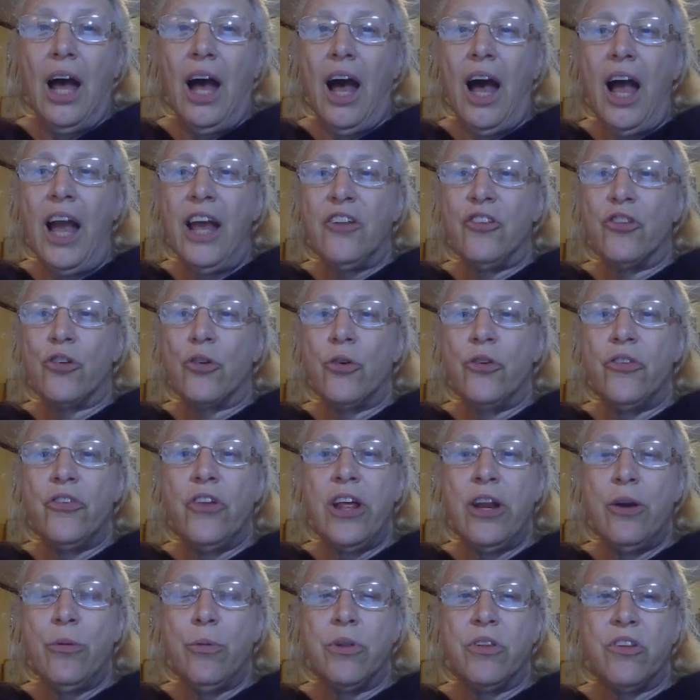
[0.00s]
Hi, it's
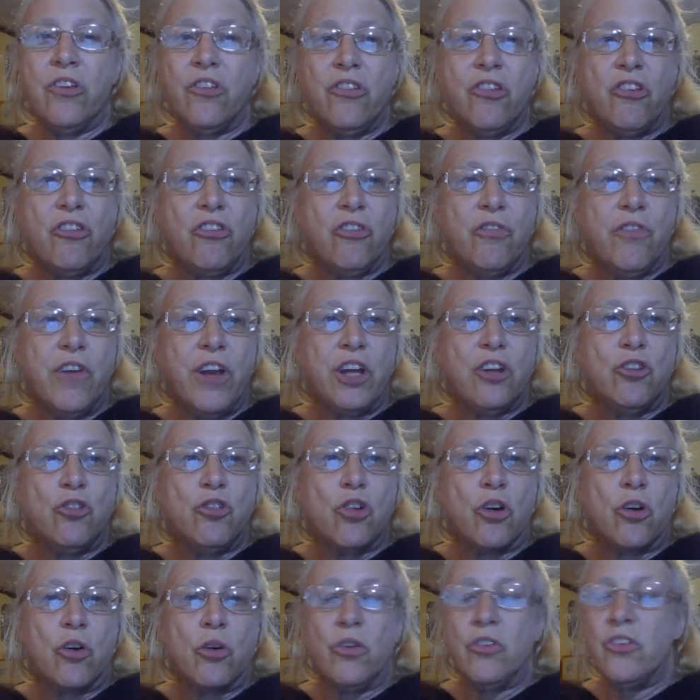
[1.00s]
Christina with the Sisyphean
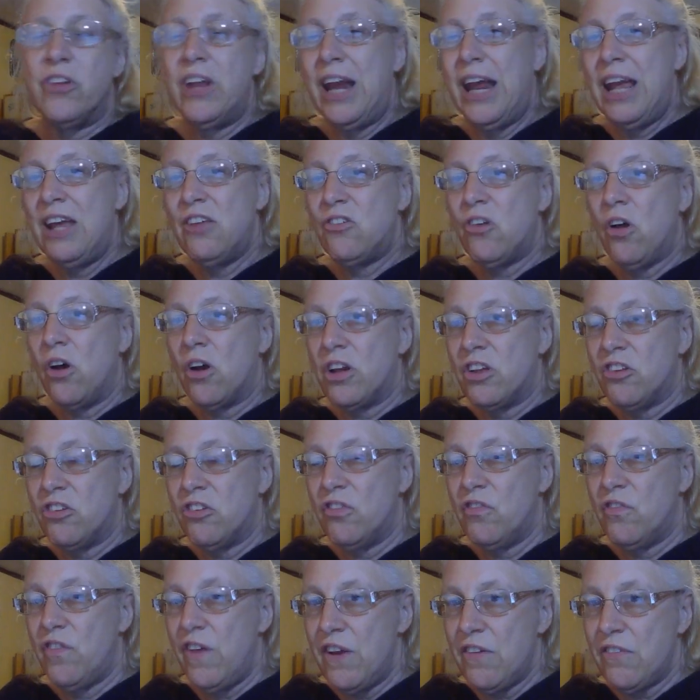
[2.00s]
Journal. Today is
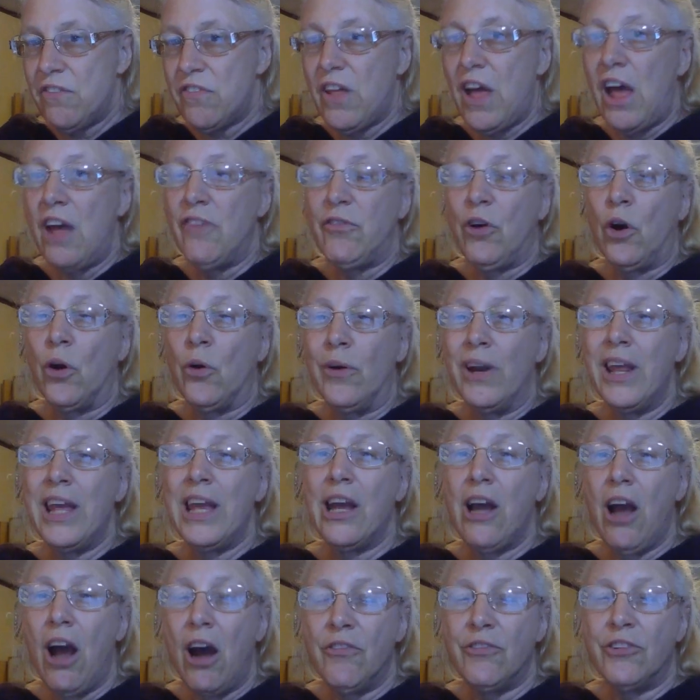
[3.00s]
August 5th. I've already
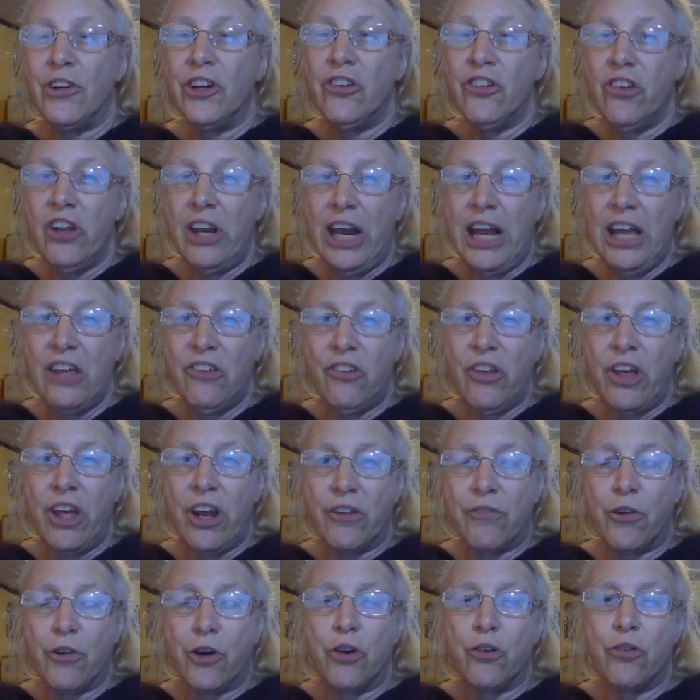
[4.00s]
covered today's
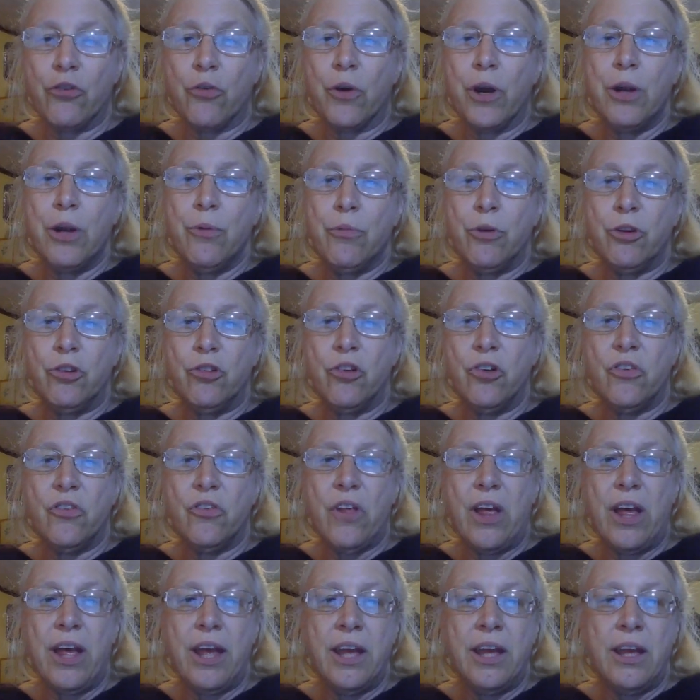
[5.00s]
anniversary, which is
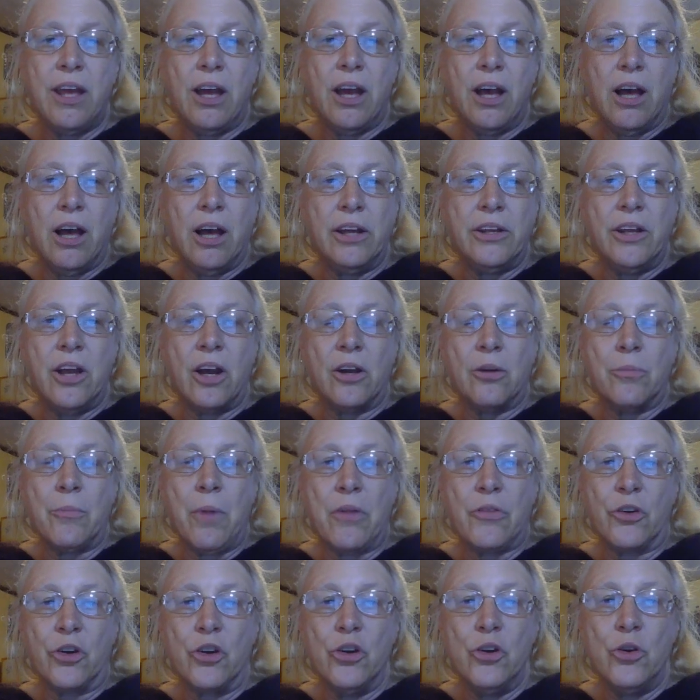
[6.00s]
a young
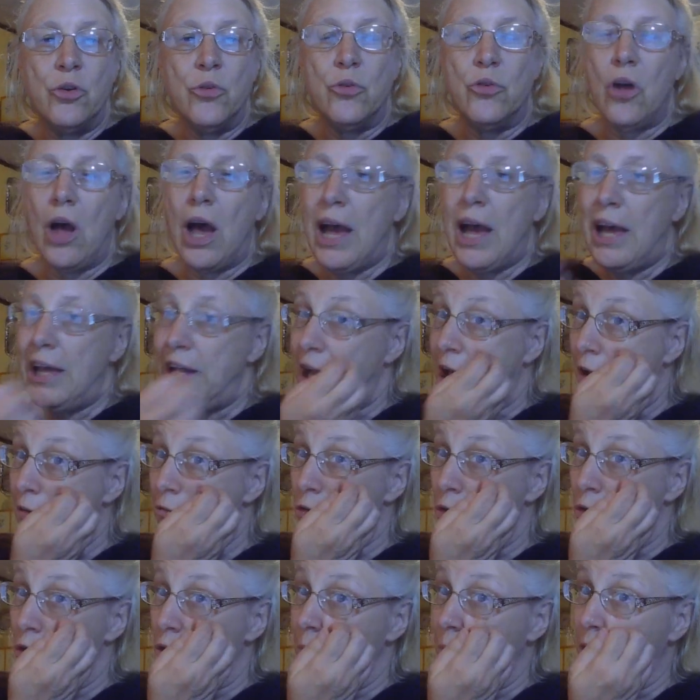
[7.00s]
mother who died
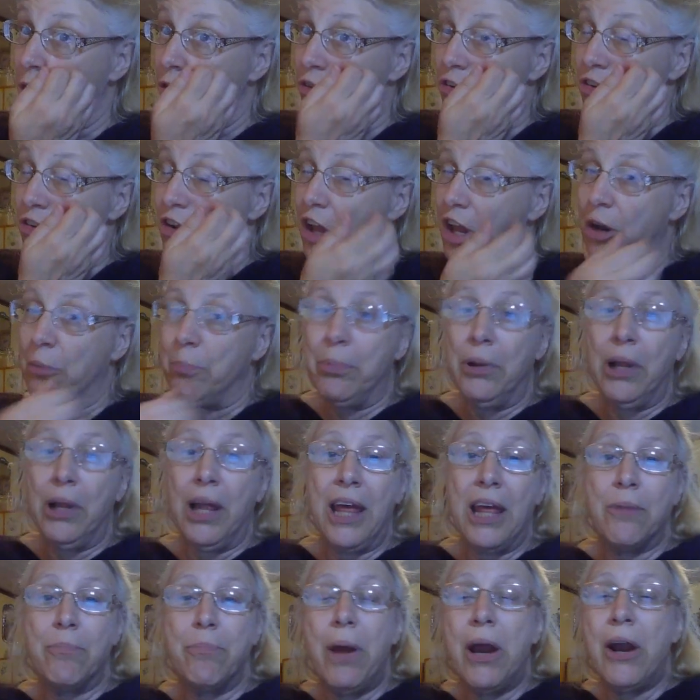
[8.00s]
after an abortion at a
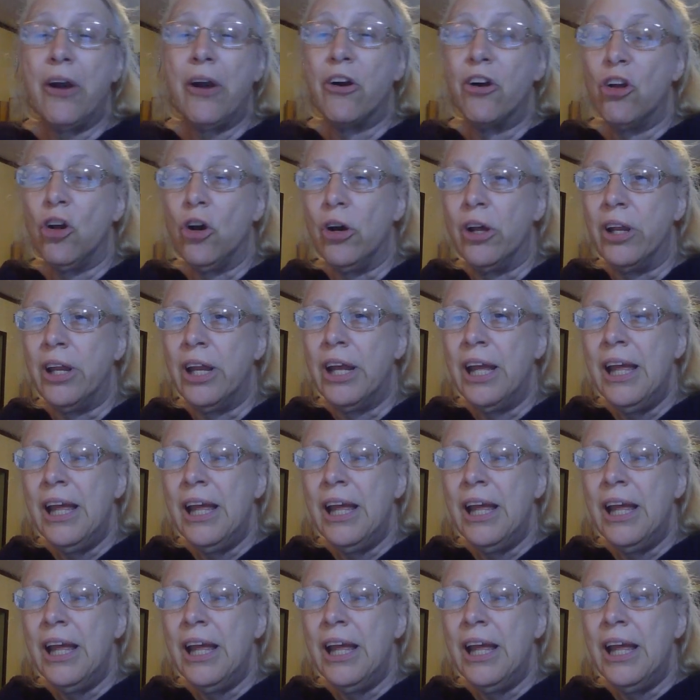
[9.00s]
Planned Parenthood.